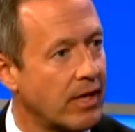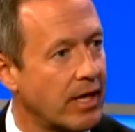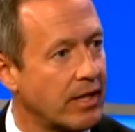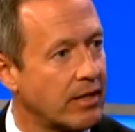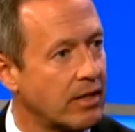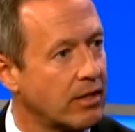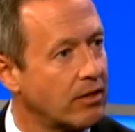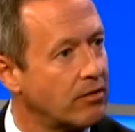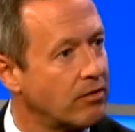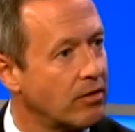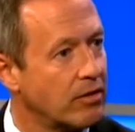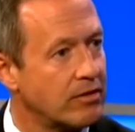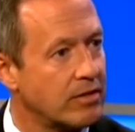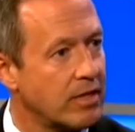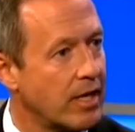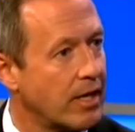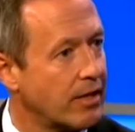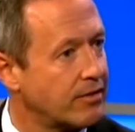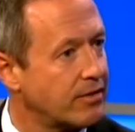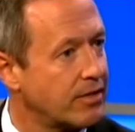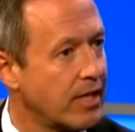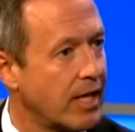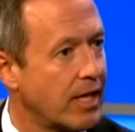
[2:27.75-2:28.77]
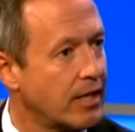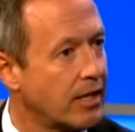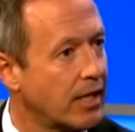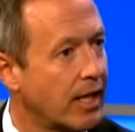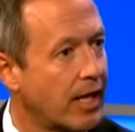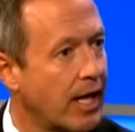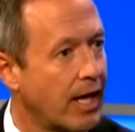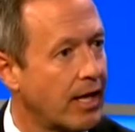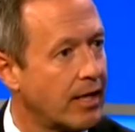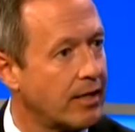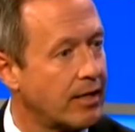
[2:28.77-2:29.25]
I think mm-hmm. she's an outstanding
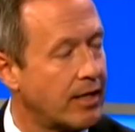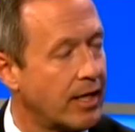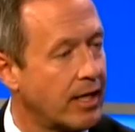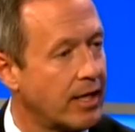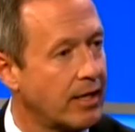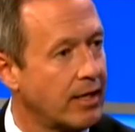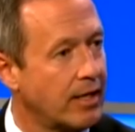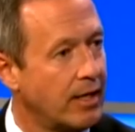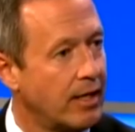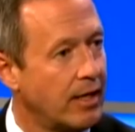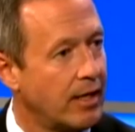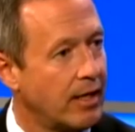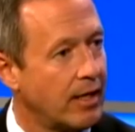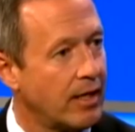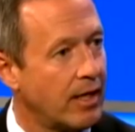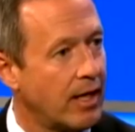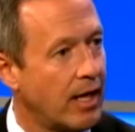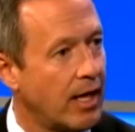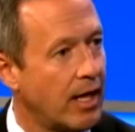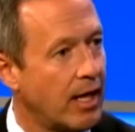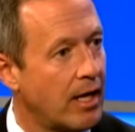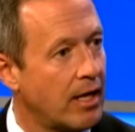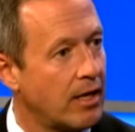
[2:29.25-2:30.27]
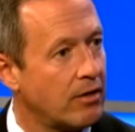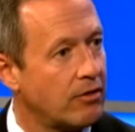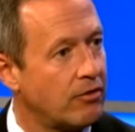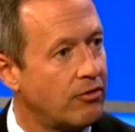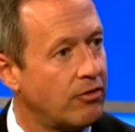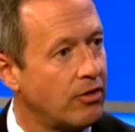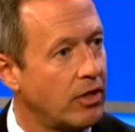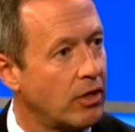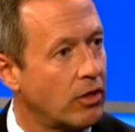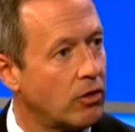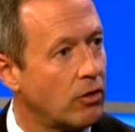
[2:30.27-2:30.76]
candidate, and
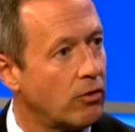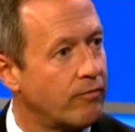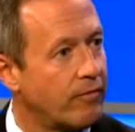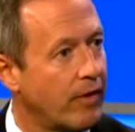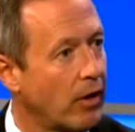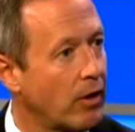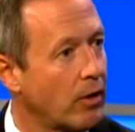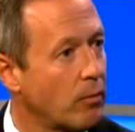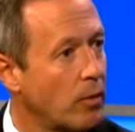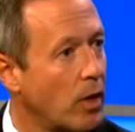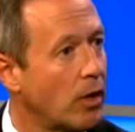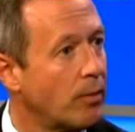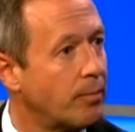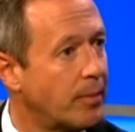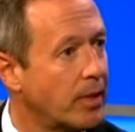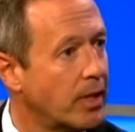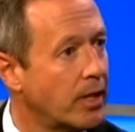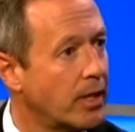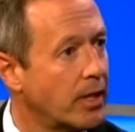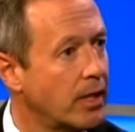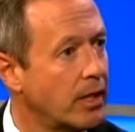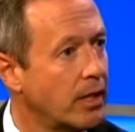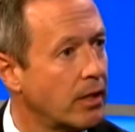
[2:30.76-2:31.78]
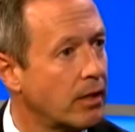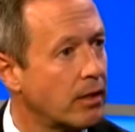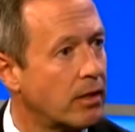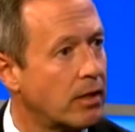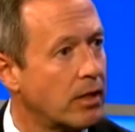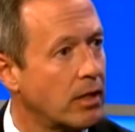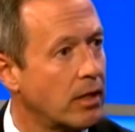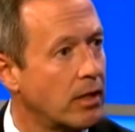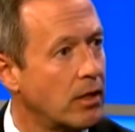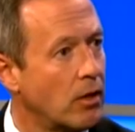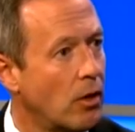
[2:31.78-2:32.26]
she could very well be
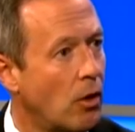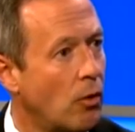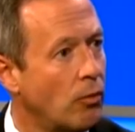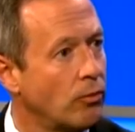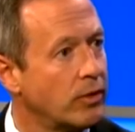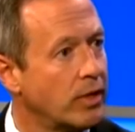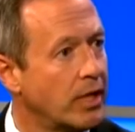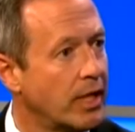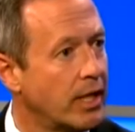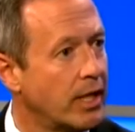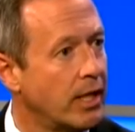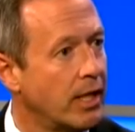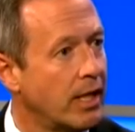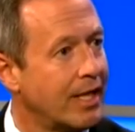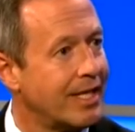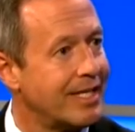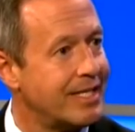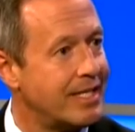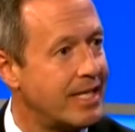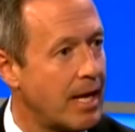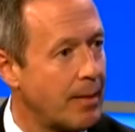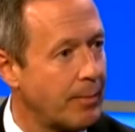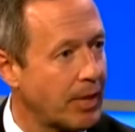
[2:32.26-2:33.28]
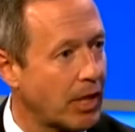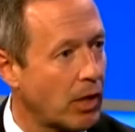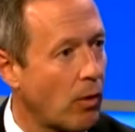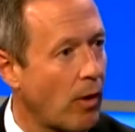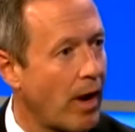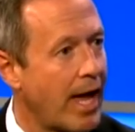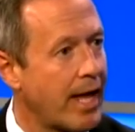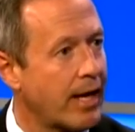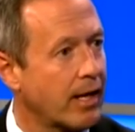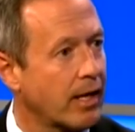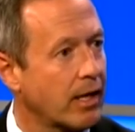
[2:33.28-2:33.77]
the only
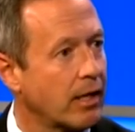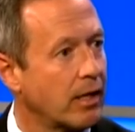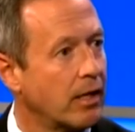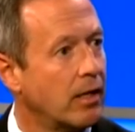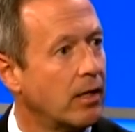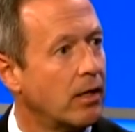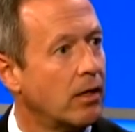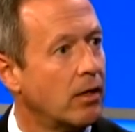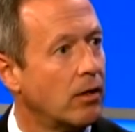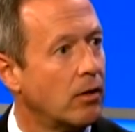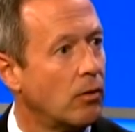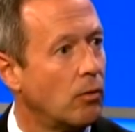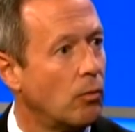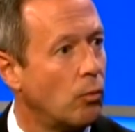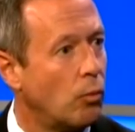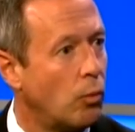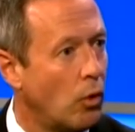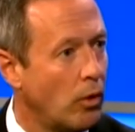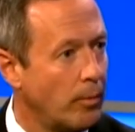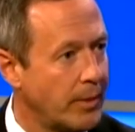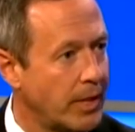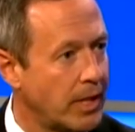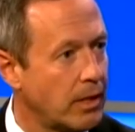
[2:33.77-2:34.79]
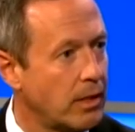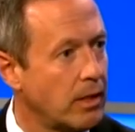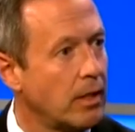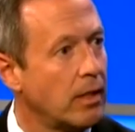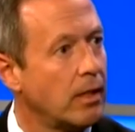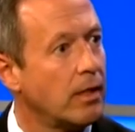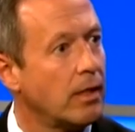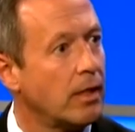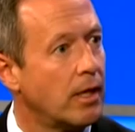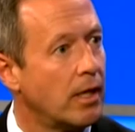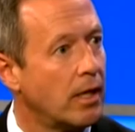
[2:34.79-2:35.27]
Democratic woman
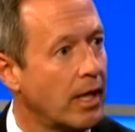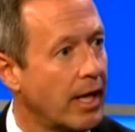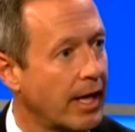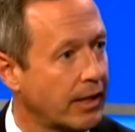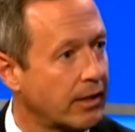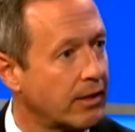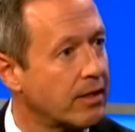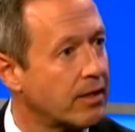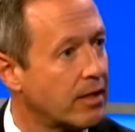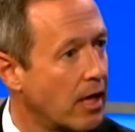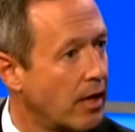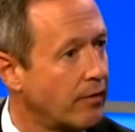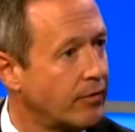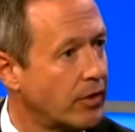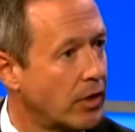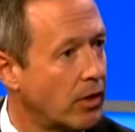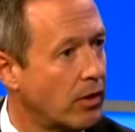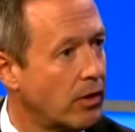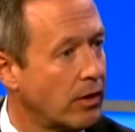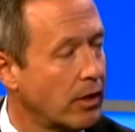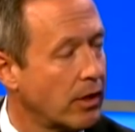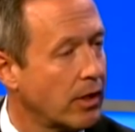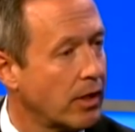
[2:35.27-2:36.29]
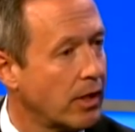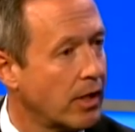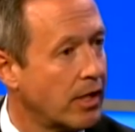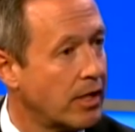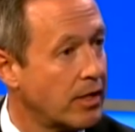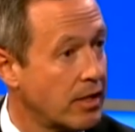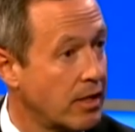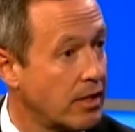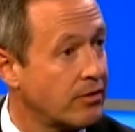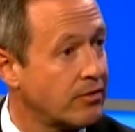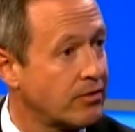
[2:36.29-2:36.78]
elected governor
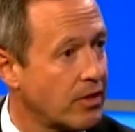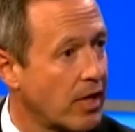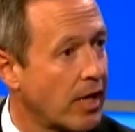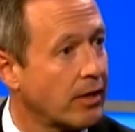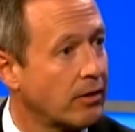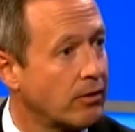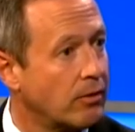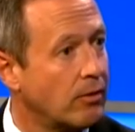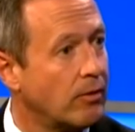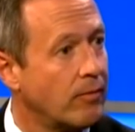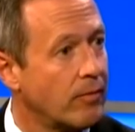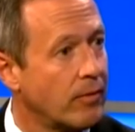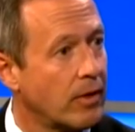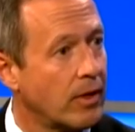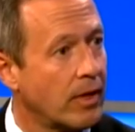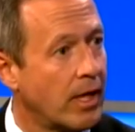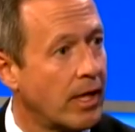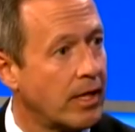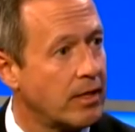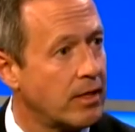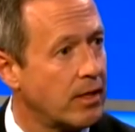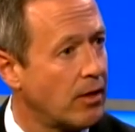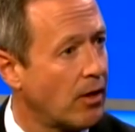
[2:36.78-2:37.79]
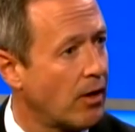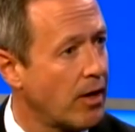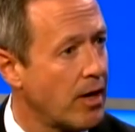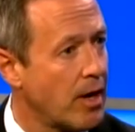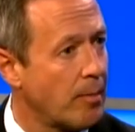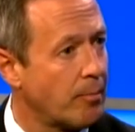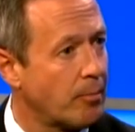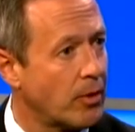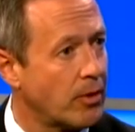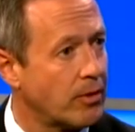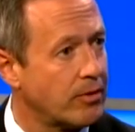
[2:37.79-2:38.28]
in this cycle and in our
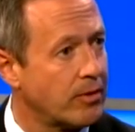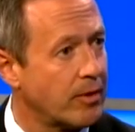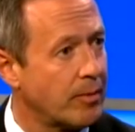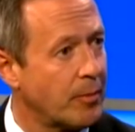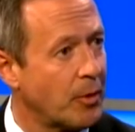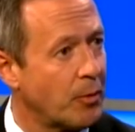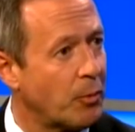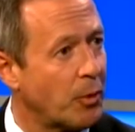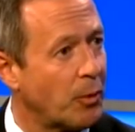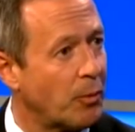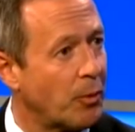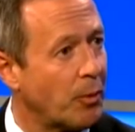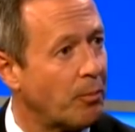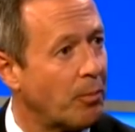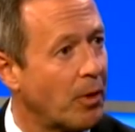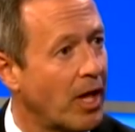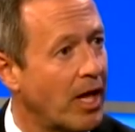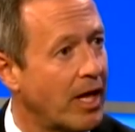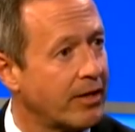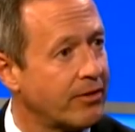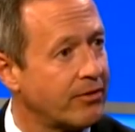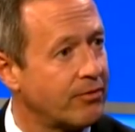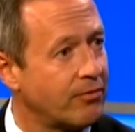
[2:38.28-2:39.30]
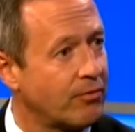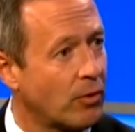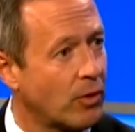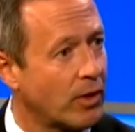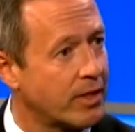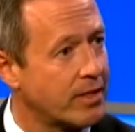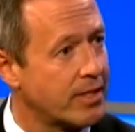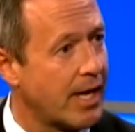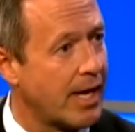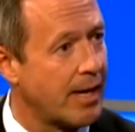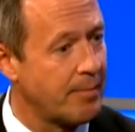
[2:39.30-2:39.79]
numbers. I mean, we were blessed for a
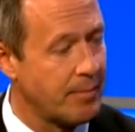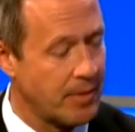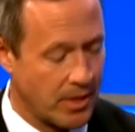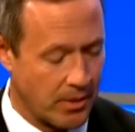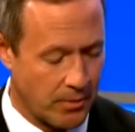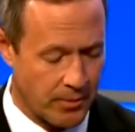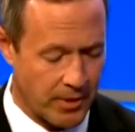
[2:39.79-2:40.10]
time there.